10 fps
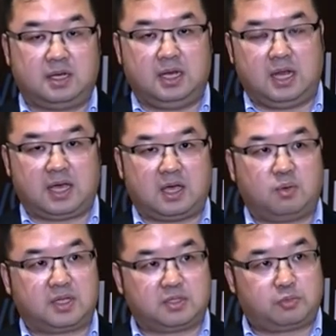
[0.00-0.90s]
like
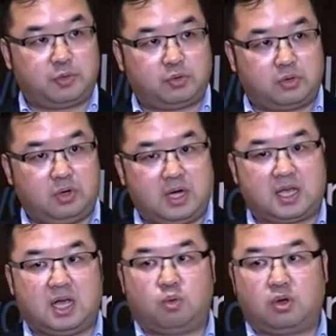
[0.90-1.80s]
our distributor, like
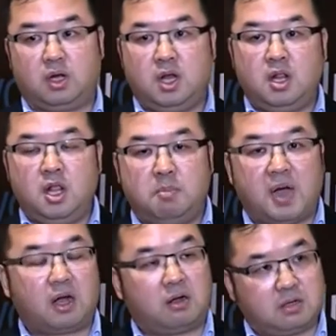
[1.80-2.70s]
our
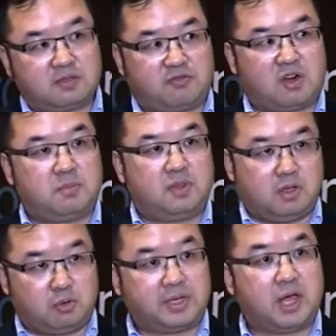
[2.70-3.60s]
partners from
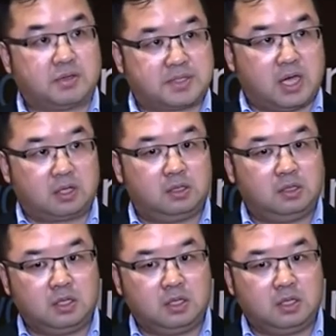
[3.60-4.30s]
the retail side.